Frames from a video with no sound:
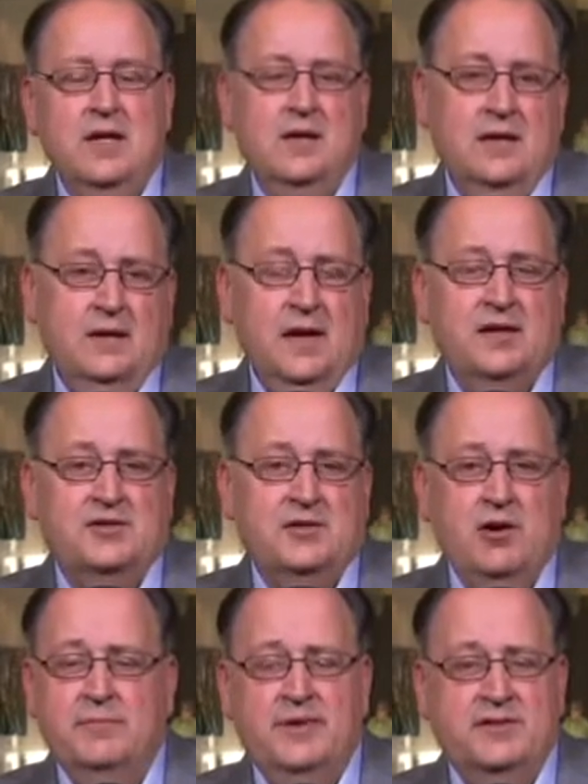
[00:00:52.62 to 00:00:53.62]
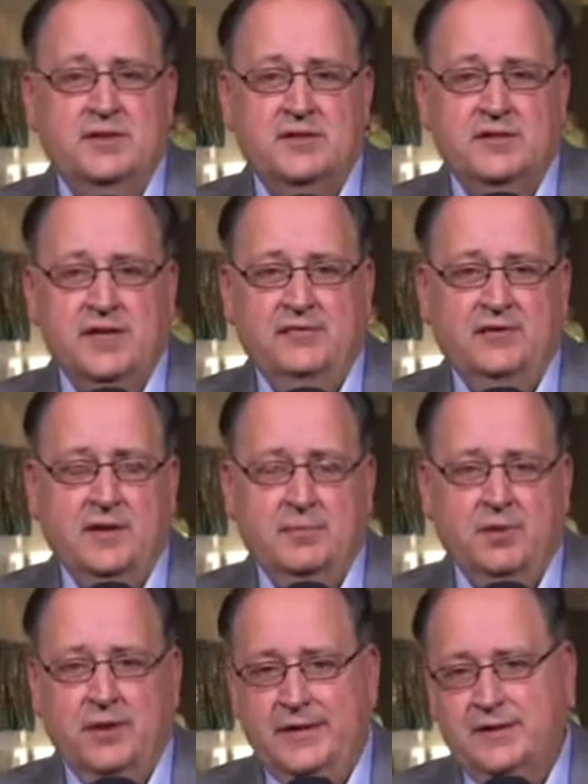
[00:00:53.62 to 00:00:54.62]
Yeah, starting pitching is definitely a
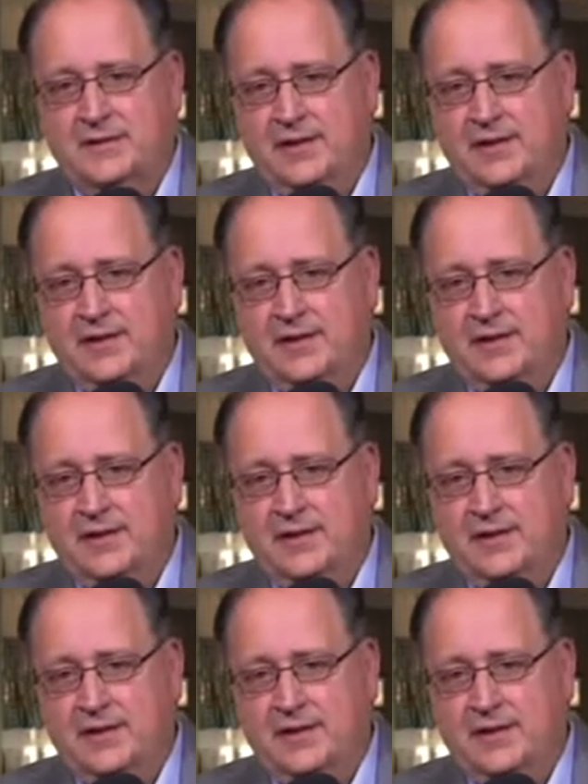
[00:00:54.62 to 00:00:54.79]
place.